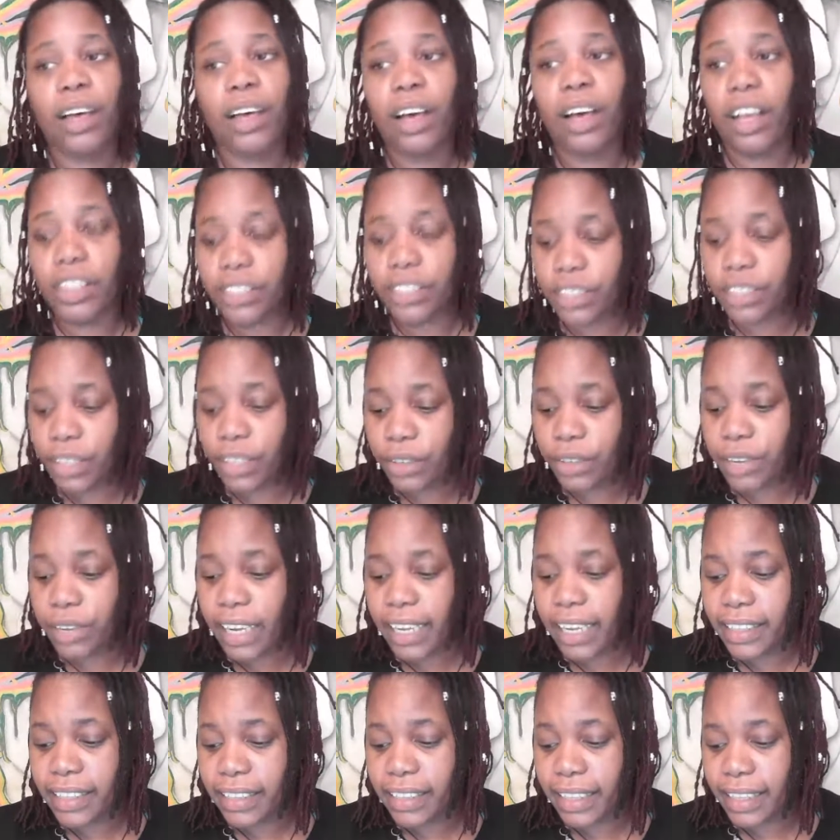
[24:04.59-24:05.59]
Also,
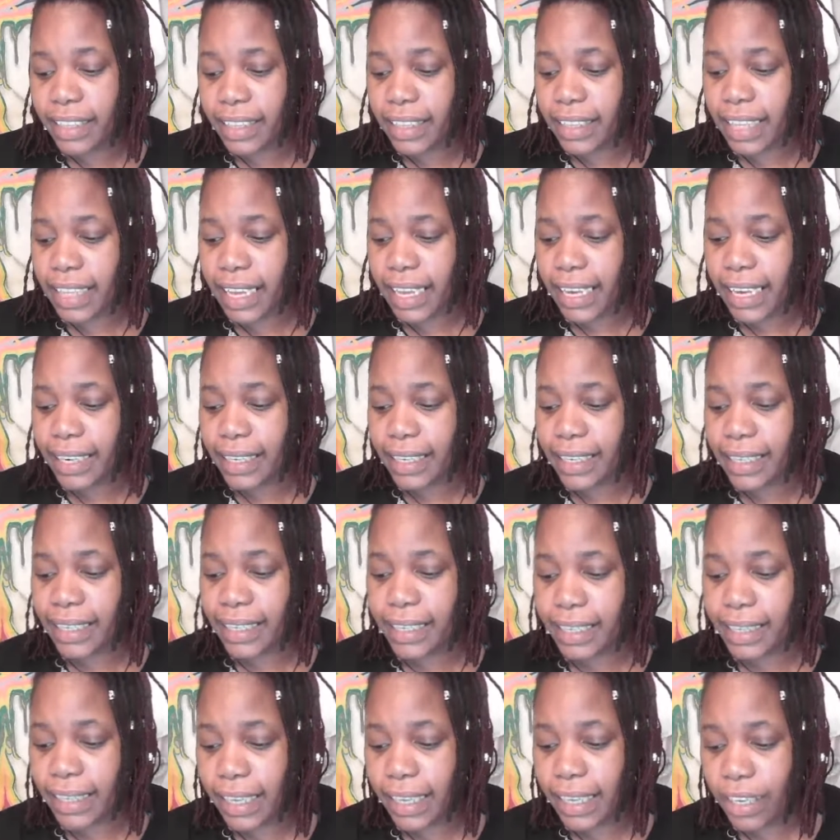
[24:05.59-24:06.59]
I think that
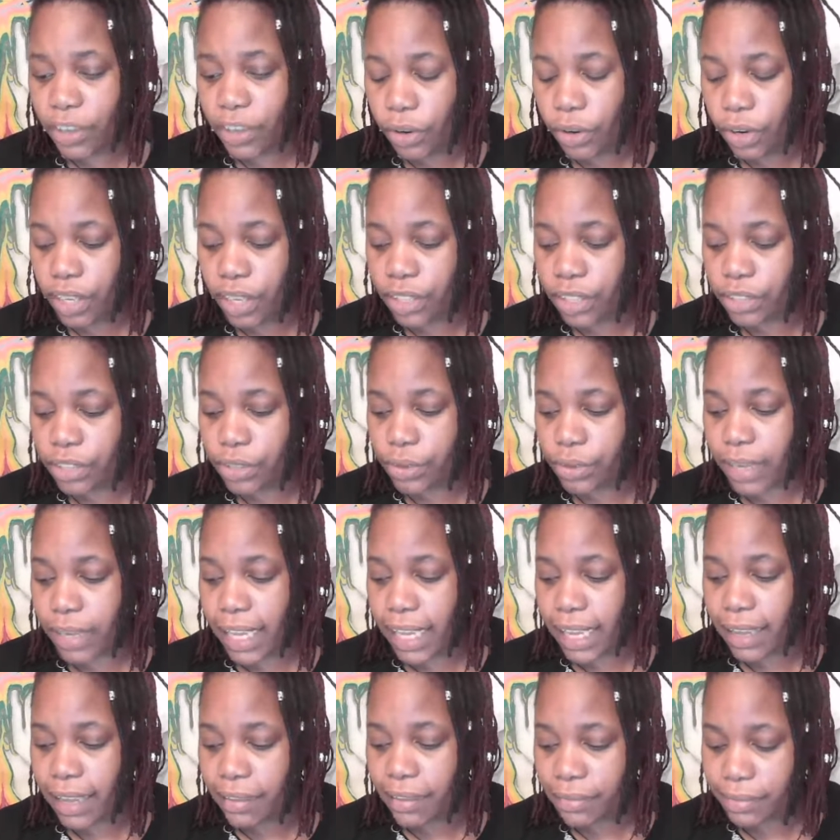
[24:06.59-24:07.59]
in order to
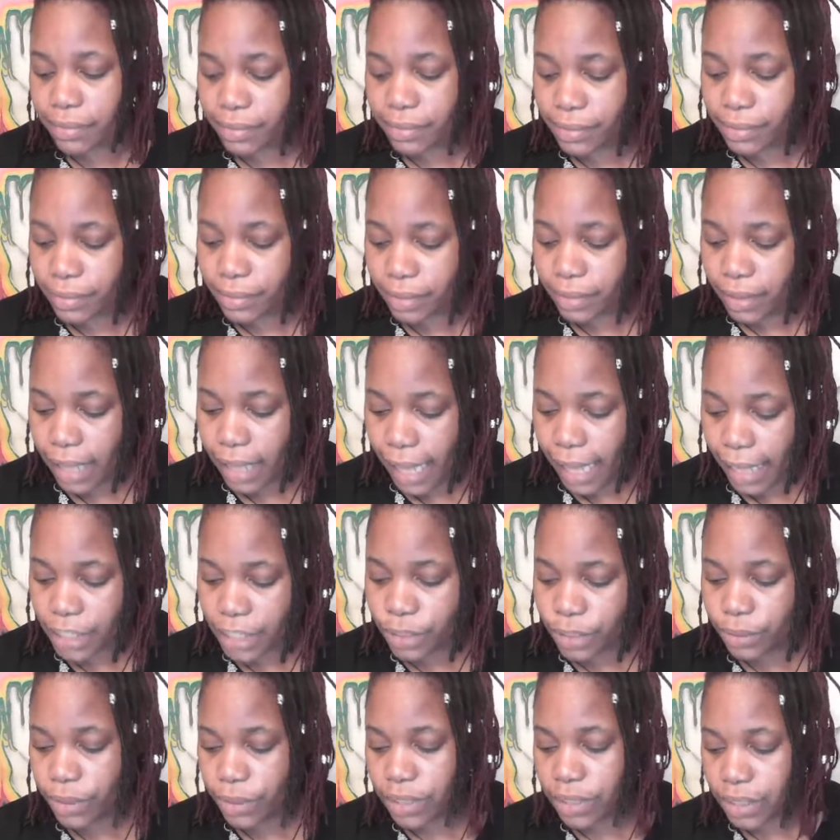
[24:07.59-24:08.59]
have
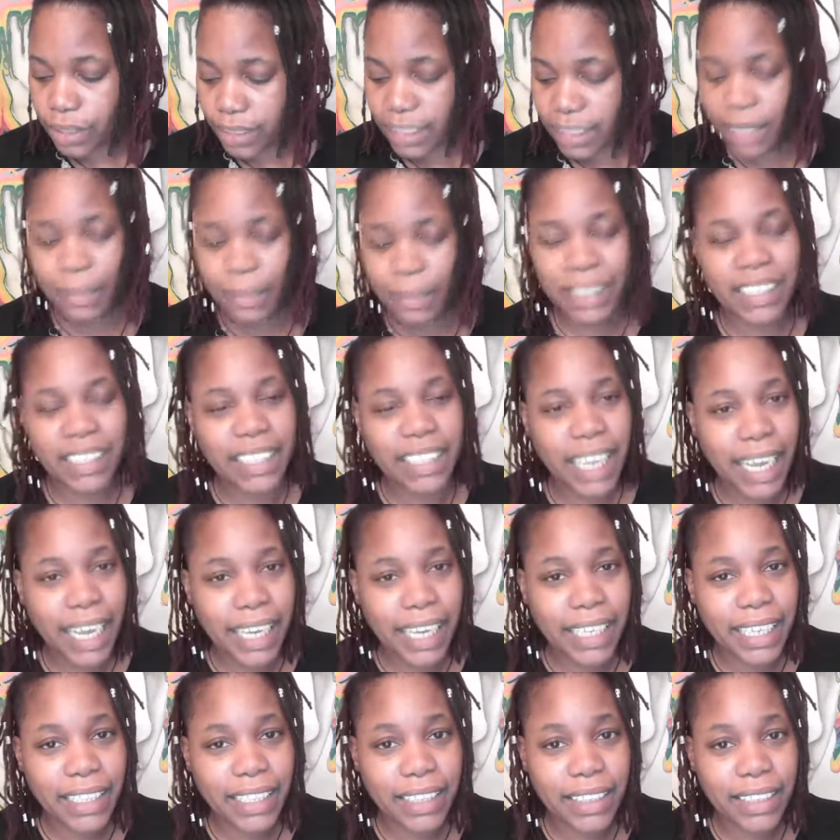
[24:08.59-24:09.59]
actual systemic
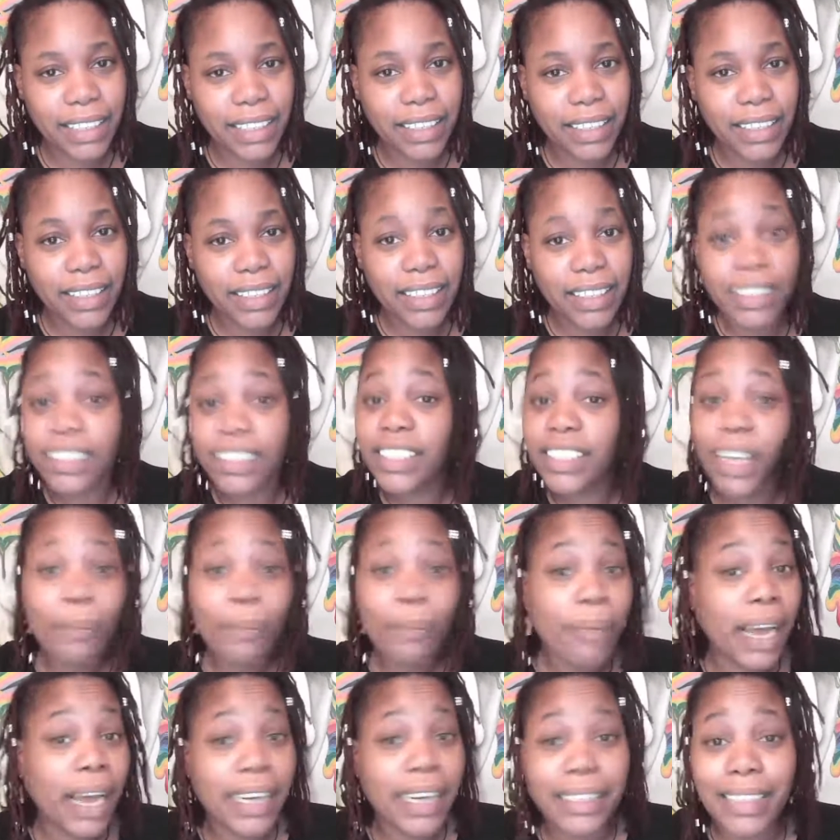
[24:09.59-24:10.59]
change,
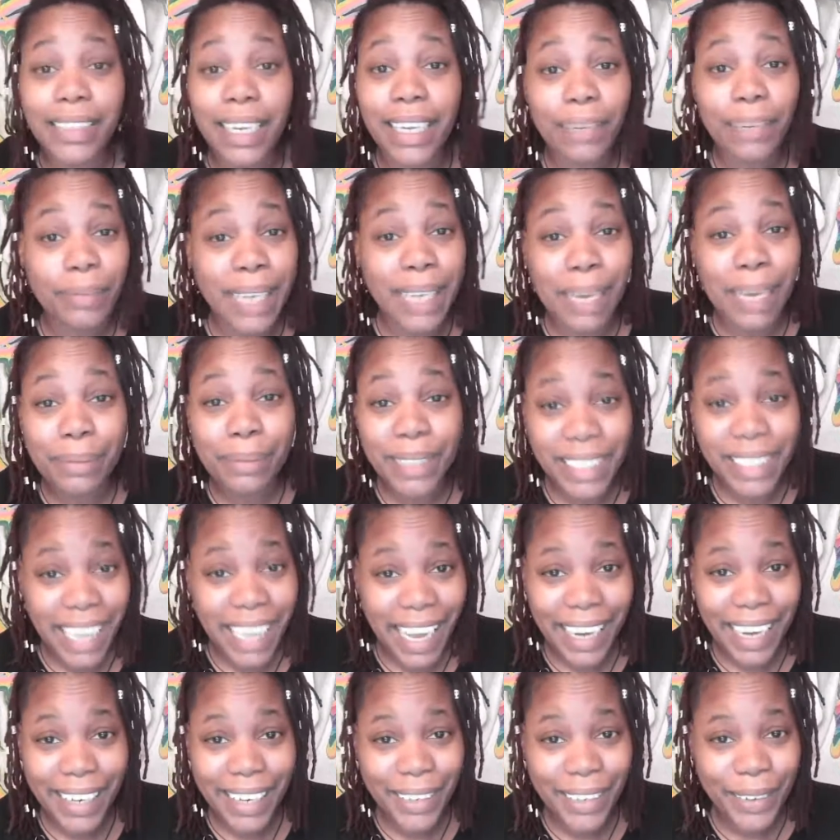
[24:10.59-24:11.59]
somebody's going to be
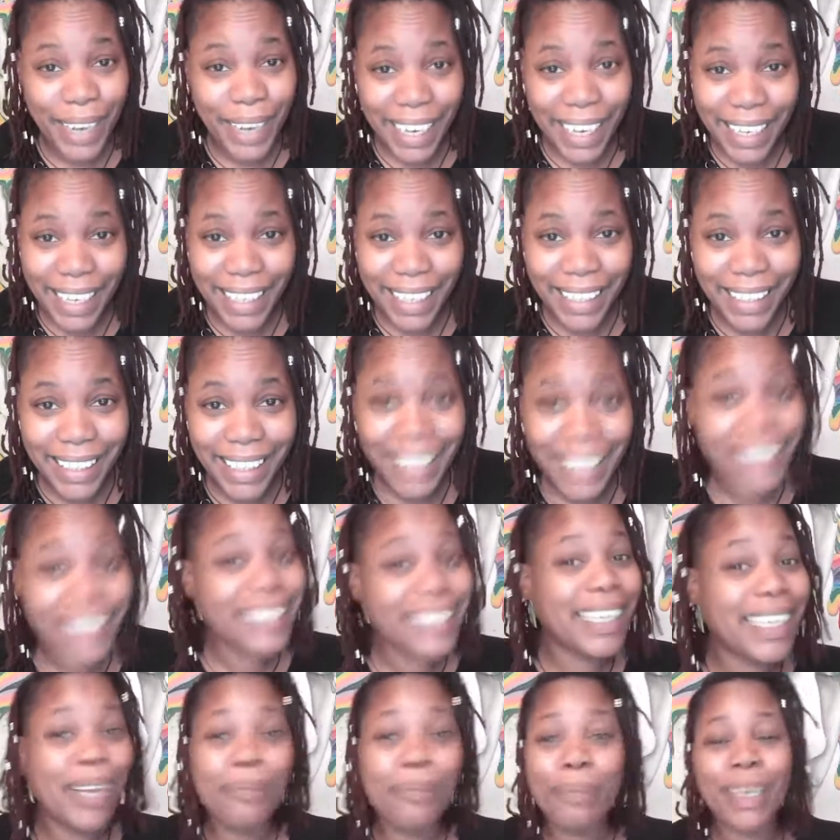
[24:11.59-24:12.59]
upset, right? It's
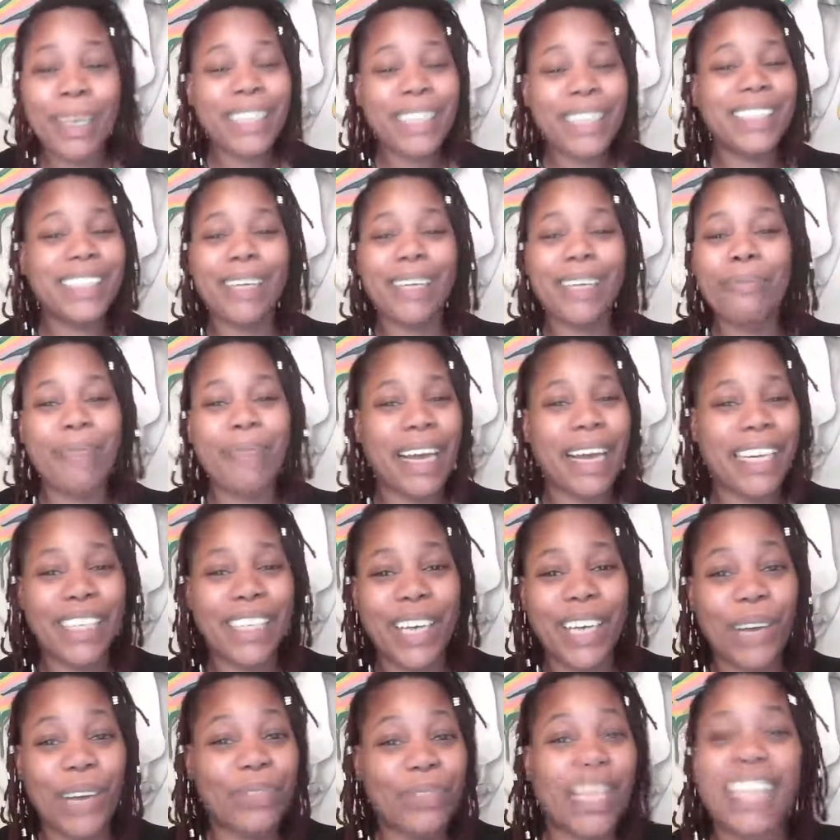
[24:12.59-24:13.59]
going to piss somebody
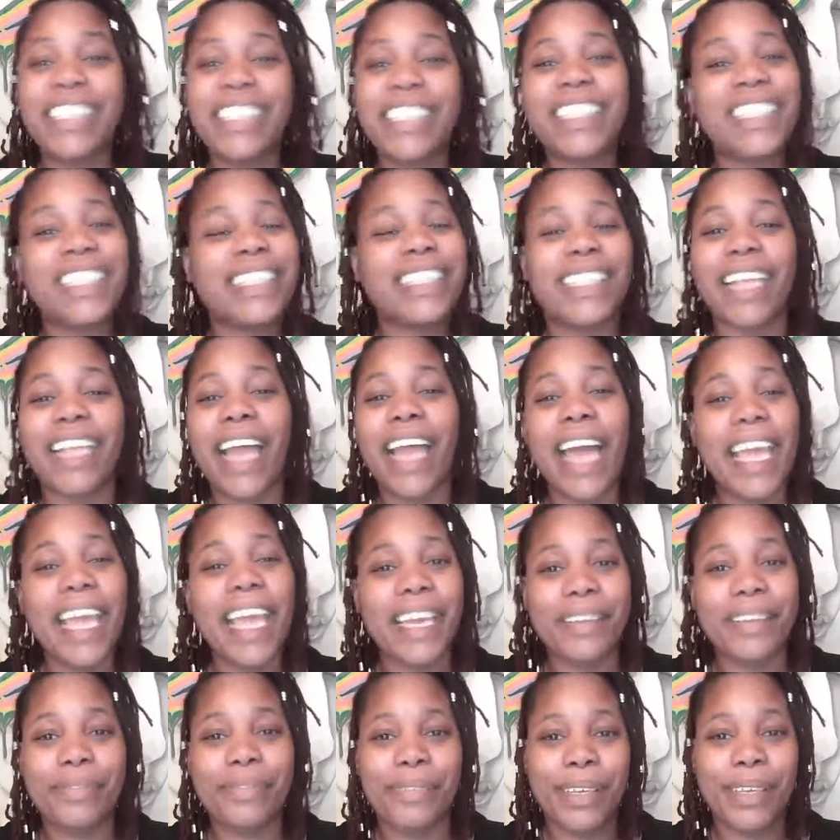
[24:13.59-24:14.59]
off. That's just
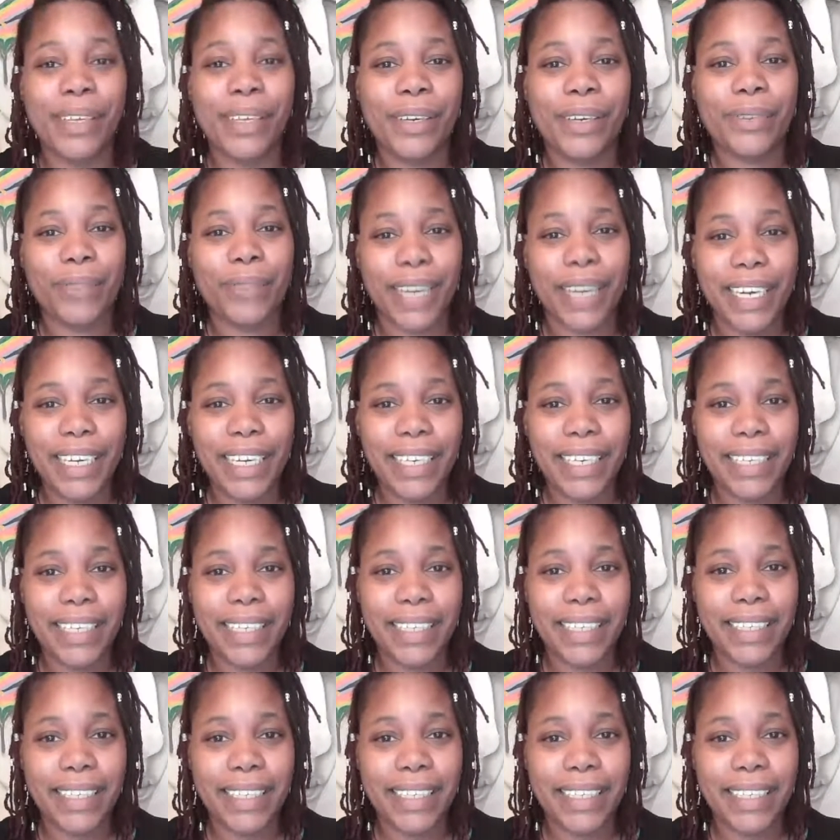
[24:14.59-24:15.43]
life, right?